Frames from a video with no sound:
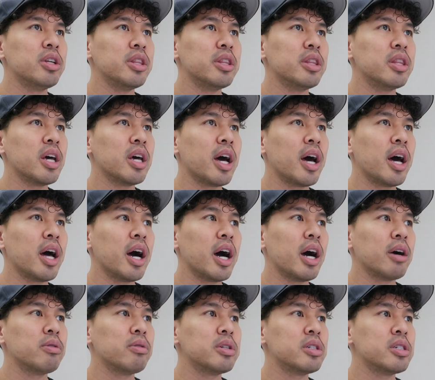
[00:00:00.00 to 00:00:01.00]
than that,
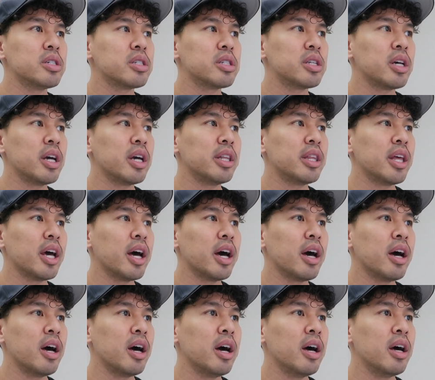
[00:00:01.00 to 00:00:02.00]
I would just say
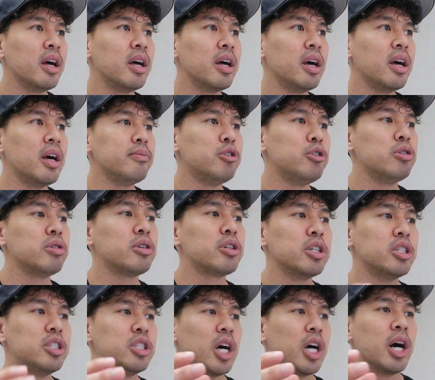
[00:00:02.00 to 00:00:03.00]
that do a
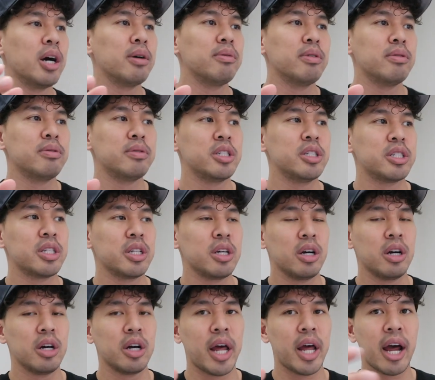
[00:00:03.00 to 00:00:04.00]
good job of just
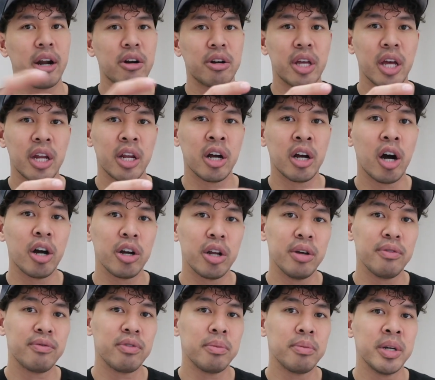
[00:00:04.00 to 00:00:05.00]
aggregating all the
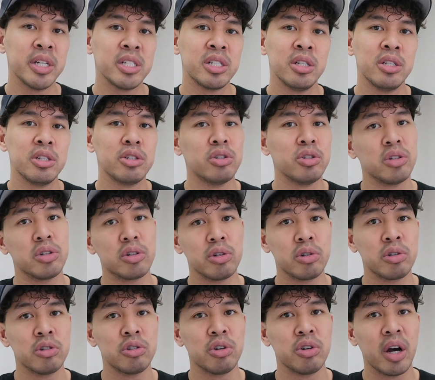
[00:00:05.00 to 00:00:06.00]
information into a
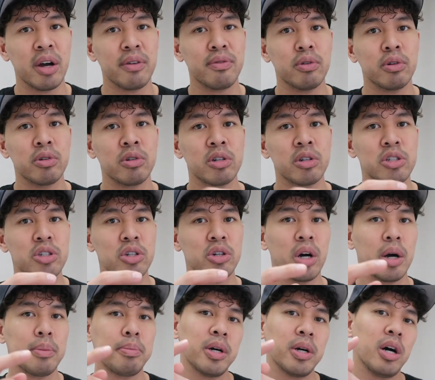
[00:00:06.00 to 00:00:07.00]
Google Drive folder. So
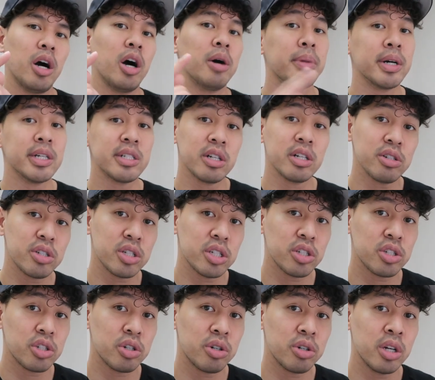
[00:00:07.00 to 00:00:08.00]
I put all my sales
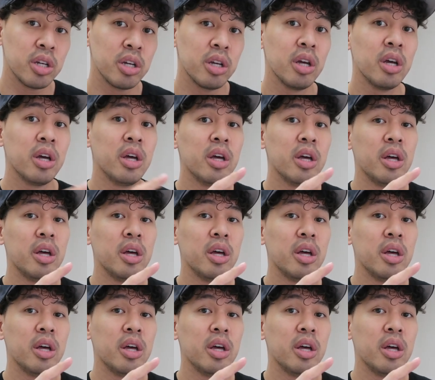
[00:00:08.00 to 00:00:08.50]
history